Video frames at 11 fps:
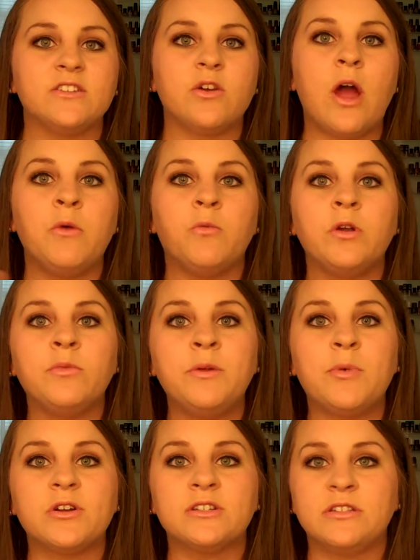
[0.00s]
So I would
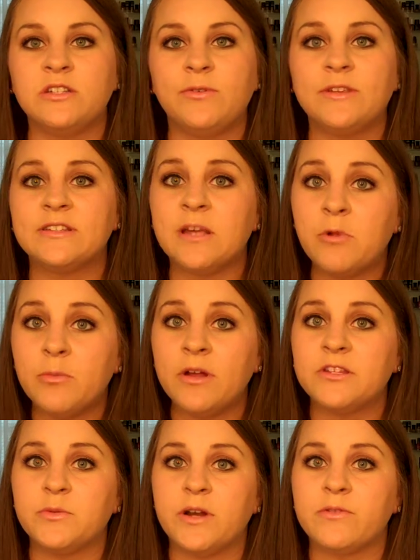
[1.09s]
repurchase this for the summer
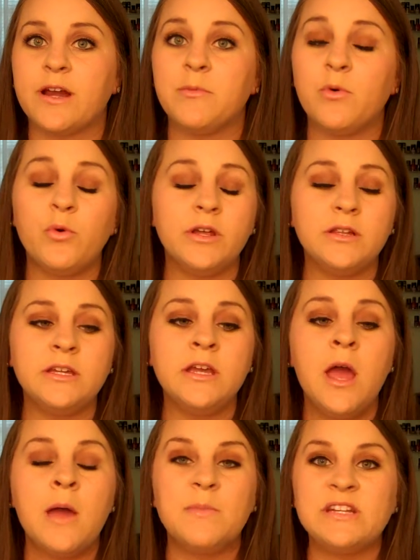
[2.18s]
months whenever I am oily,
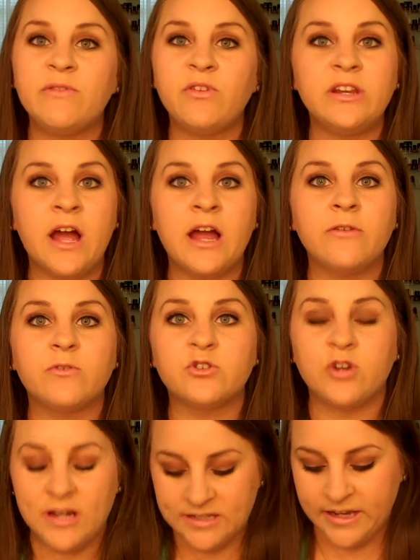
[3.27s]
but definitely not for
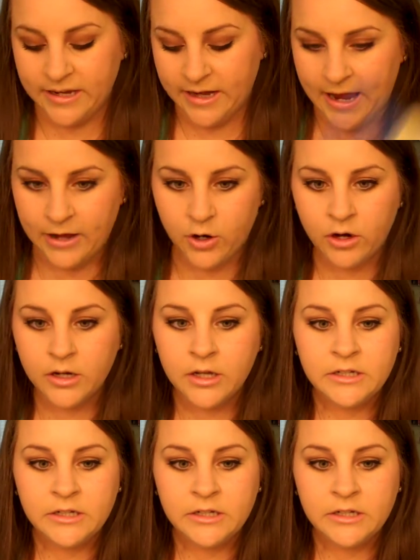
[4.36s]
dry skin at all.